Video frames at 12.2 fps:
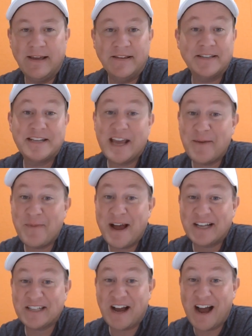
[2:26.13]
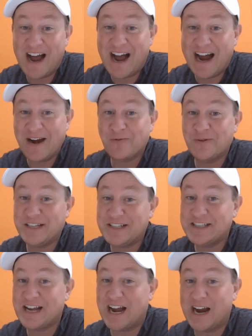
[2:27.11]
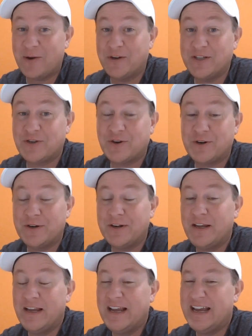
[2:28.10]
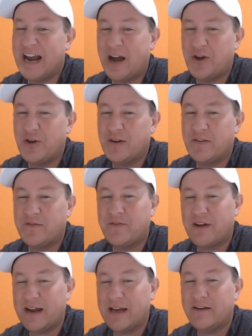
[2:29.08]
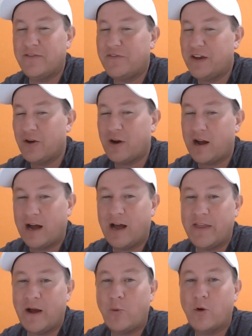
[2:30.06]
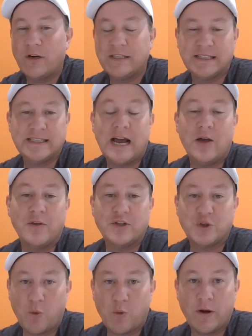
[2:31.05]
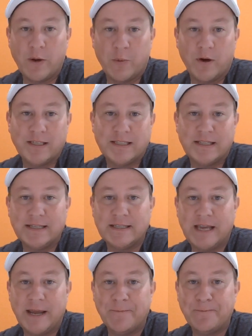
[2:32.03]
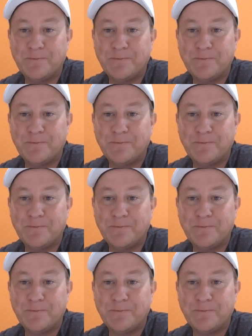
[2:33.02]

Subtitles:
This game has a high risk, high return. And how you can kind of figure out how that works is how the scoring works in this game.